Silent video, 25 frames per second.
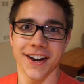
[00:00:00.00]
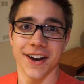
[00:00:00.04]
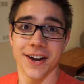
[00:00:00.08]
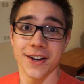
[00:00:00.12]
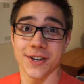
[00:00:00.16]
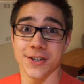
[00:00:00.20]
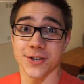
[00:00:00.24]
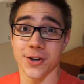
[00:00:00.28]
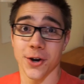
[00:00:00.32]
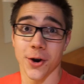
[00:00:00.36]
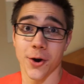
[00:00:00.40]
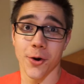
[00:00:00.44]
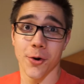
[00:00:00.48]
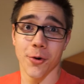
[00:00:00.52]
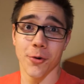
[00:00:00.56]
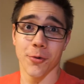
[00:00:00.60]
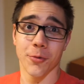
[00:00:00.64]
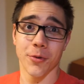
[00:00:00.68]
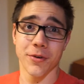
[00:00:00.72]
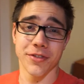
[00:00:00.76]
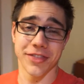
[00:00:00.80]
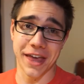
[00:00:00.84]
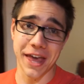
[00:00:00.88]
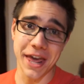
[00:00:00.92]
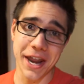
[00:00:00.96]
So
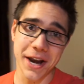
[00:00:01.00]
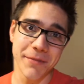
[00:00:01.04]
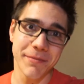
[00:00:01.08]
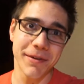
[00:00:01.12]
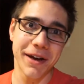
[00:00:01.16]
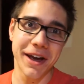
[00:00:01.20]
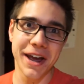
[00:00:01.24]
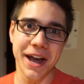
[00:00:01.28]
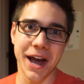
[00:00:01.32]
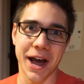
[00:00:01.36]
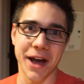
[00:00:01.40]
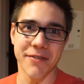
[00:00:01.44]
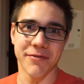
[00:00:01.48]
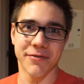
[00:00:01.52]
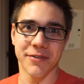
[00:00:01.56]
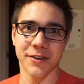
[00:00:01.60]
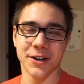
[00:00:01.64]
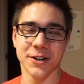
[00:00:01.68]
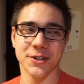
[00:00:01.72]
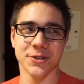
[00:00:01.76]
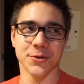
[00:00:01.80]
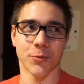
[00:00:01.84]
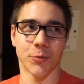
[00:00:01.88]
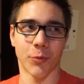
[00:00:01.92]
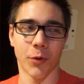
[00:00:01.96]
with anime, I
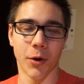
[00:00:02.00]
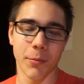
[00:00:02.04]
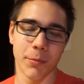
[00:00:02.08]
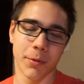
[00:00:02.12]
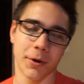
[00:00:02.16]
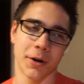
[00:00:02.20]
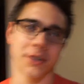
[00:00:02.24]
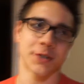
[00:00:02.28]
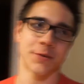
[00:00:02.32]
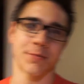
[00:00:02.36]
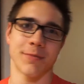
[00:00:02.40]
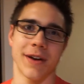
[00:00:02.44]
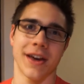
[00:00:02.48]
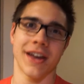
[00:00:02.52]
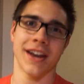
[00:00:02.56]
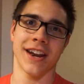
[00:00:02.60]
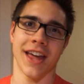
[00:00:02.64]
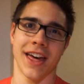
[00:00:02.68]
finished One Punch Man